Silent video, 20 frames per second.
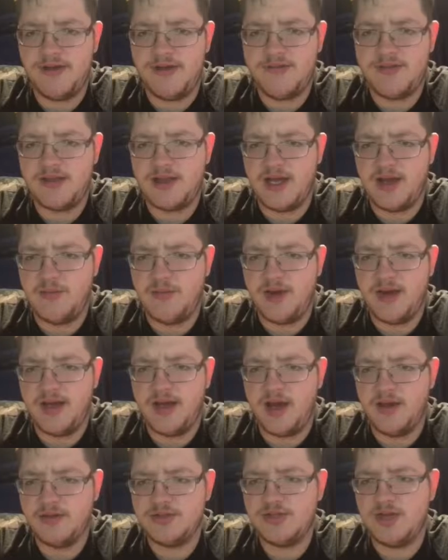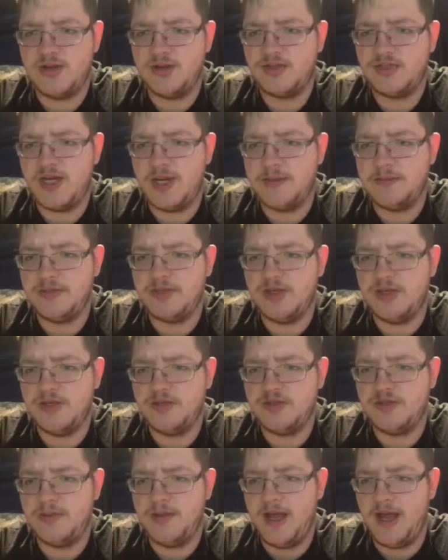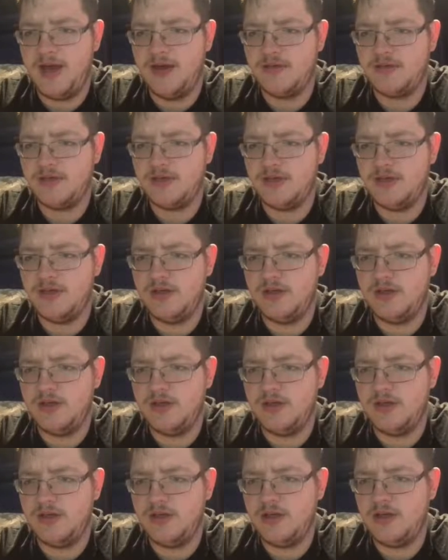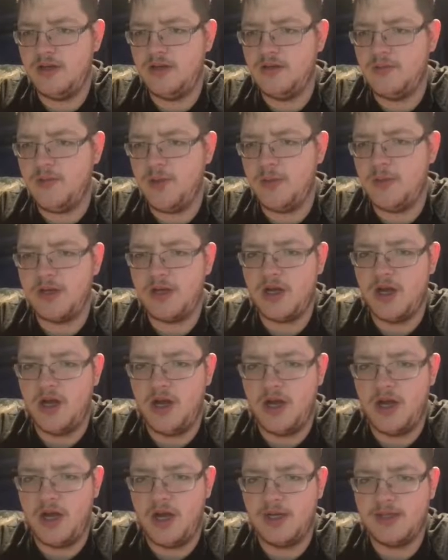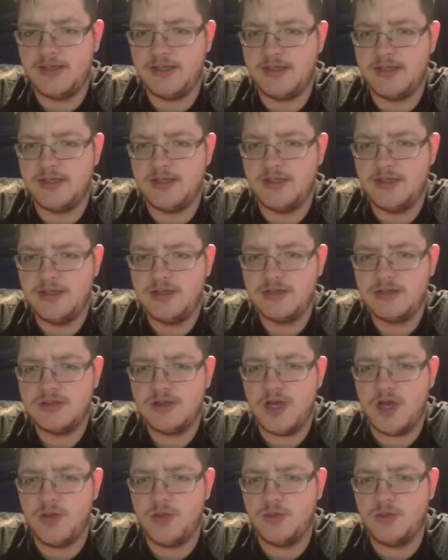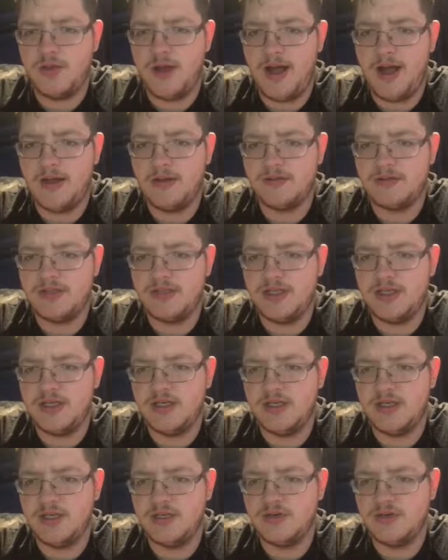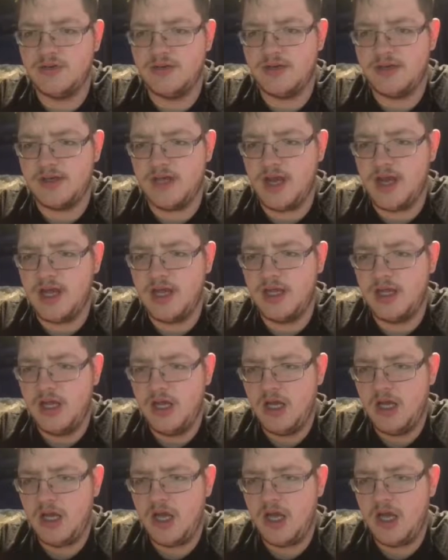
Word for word: of living that way. I was so ashamed to be out in the public eye. I didn't go out to dinner during the day.